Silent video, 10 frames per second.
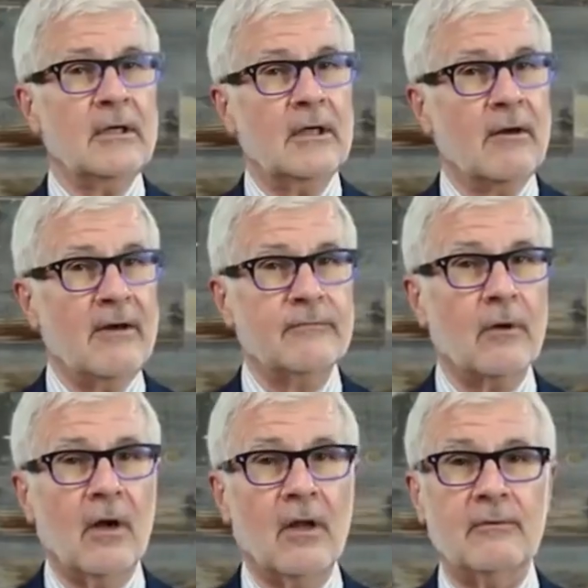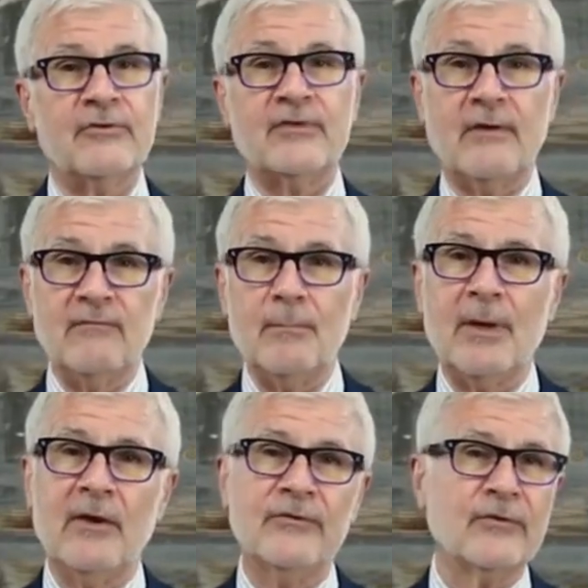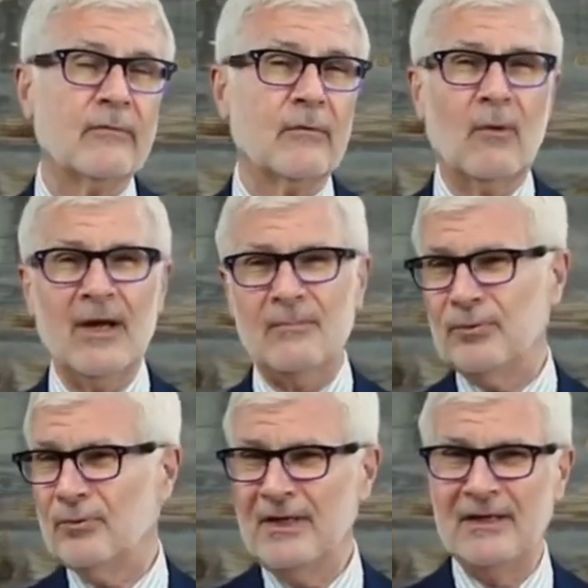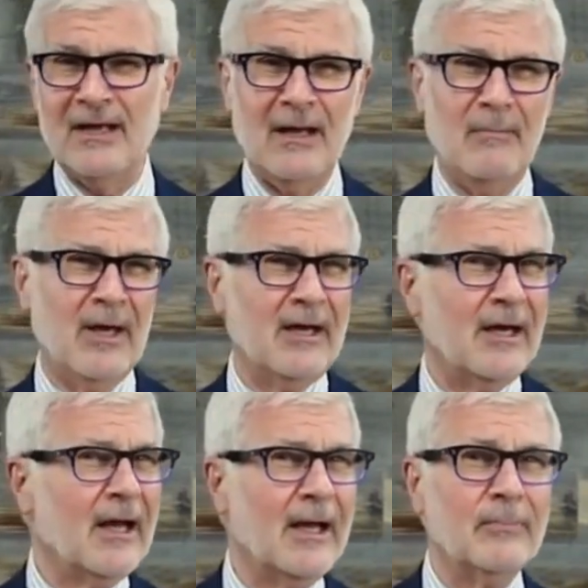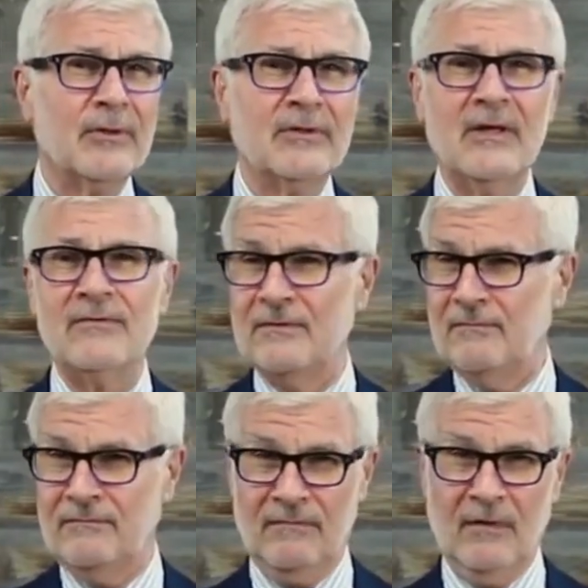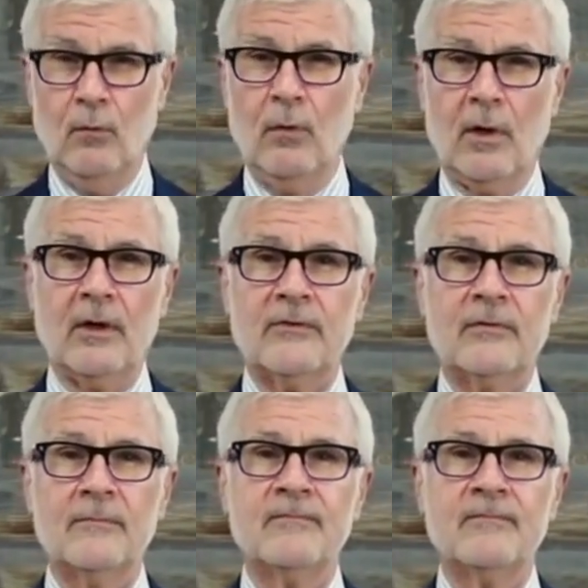You know, after all, I was 70 pounds overweight, pre-diabetic, hypertensive, the works.